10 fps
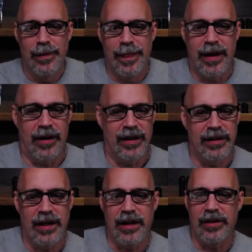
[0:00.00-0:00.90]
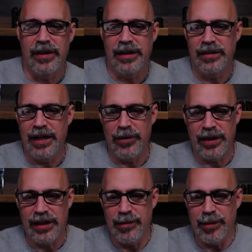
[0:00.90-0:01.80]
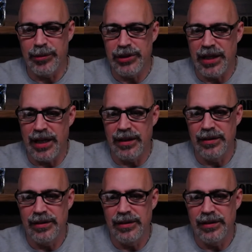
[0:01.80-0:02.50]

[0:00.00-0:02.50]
All right. All right. Now I can keep up with chat.